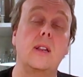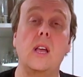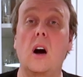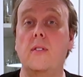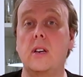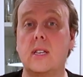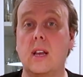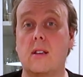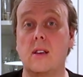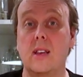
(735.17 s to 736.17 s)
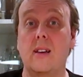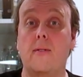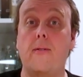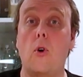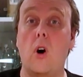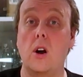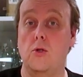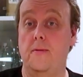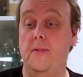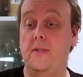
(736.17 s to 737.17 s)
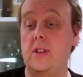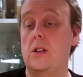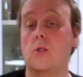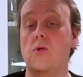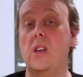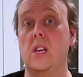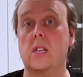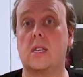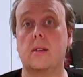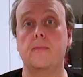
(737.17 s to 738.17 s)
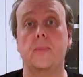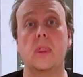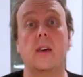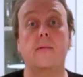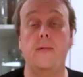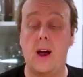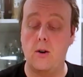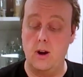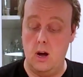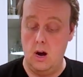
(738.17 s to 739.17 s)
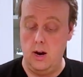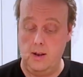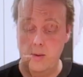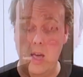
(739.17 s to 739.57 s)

The oven is at 450 degrees Fahrenheit.